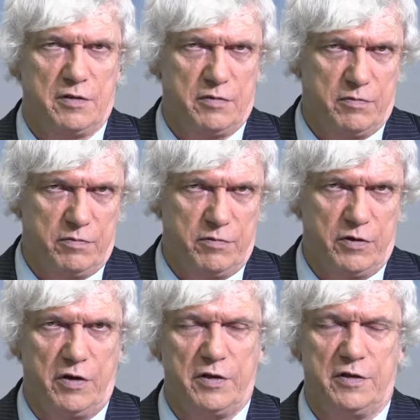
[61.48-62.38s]
a
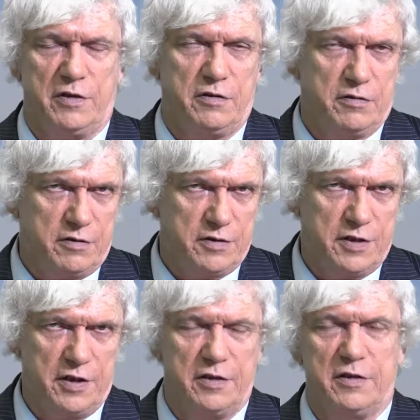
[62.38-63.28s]
broader
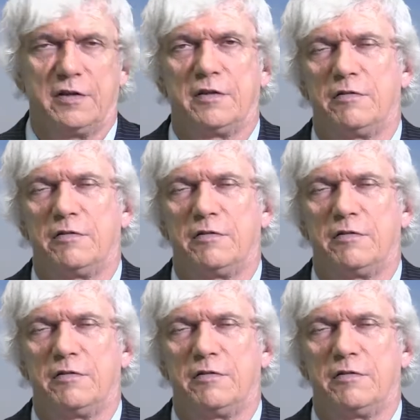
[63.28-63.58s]
standard